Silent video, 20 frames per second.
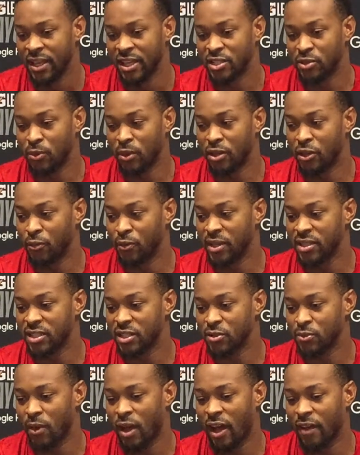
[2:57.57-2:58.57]
Is one of the
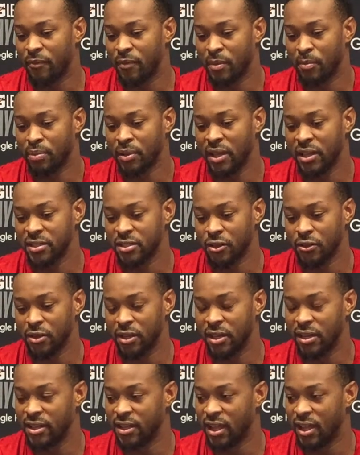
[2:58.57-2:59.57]
reasons why I've been playing so
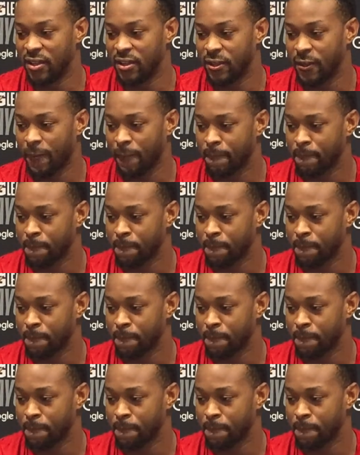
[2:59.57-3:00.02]
good lately.